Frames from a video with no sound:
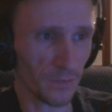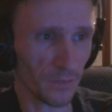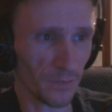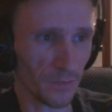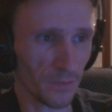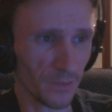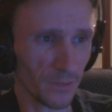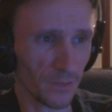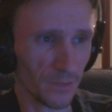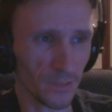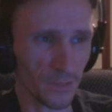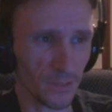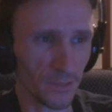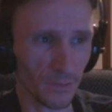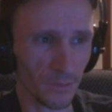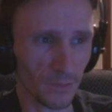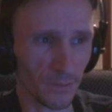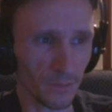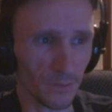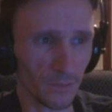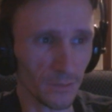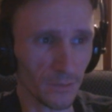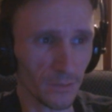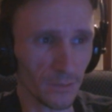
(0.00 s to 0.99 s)
I think that's how they
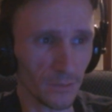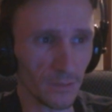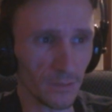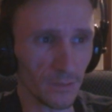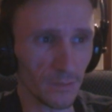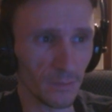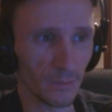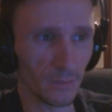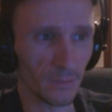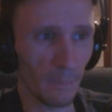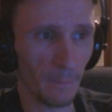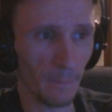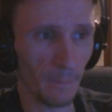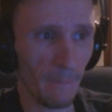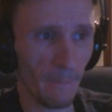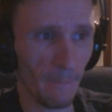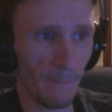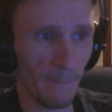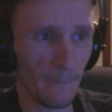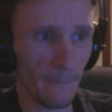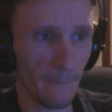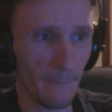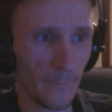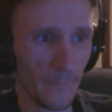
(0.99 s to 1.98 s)
do it.
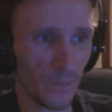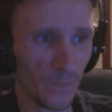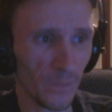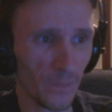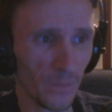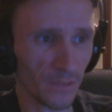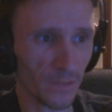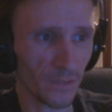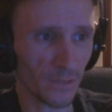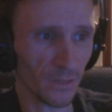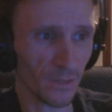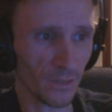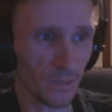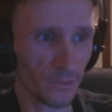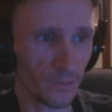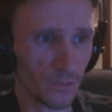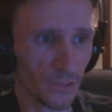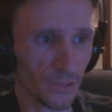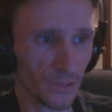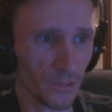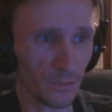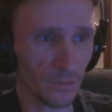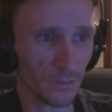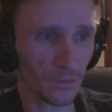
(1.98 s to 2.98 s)
Not entirely
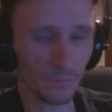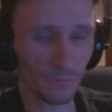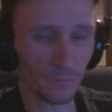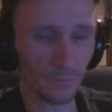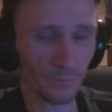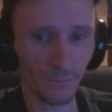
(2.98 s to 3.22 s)
sure.